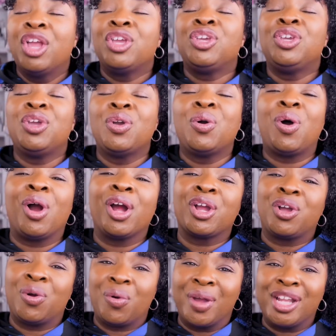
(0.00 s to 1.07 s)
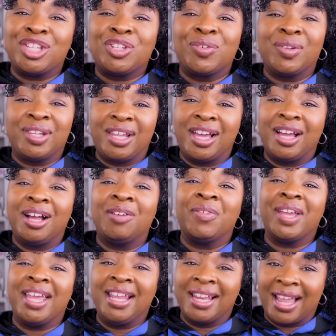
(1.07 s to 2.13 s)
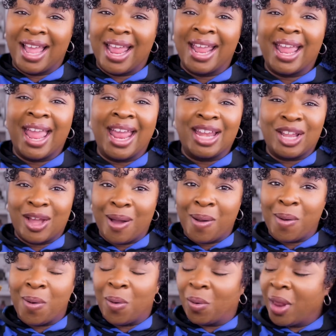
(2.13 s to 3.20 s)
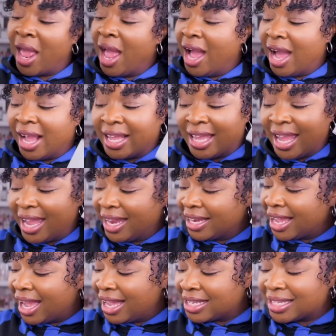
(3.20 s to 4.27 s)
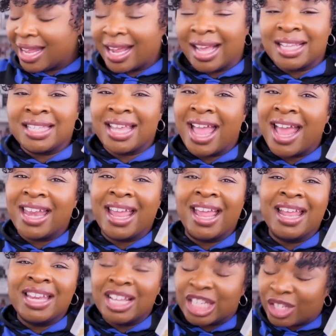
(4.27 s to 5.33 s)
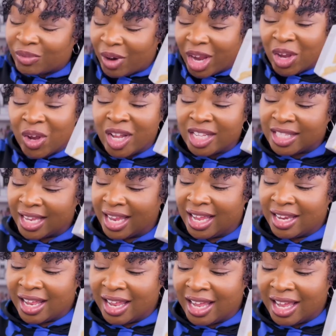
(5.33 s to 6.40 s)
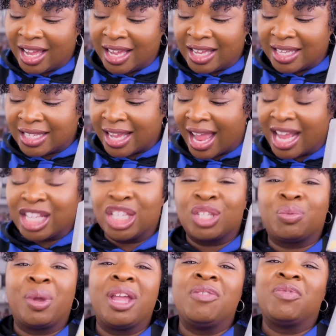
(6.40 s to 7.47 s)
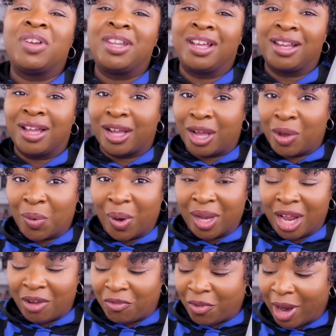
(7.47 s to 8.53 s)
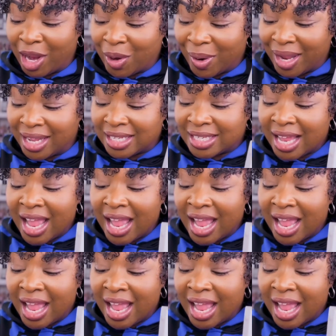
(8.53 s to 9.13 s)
You are going to love Elaine in Gold. Again, guys, like I said, in this fragrance, it is a sweet vanilla coconut fragrance.